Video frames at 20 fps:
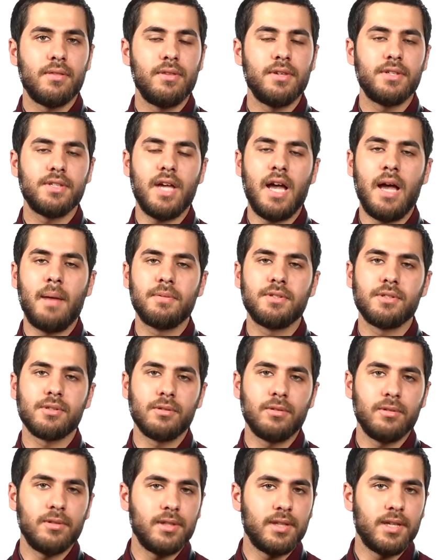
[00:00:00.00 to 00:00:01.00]
this
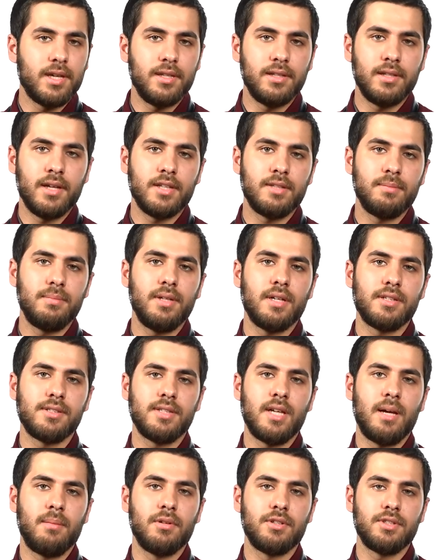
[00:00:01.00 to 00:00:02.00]
absolutely cannot be
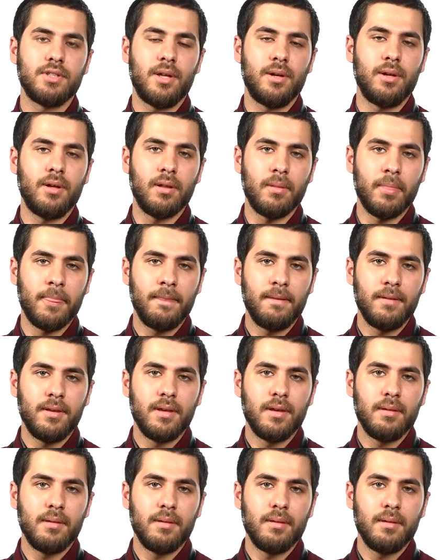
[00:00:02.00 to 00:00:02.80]
established at all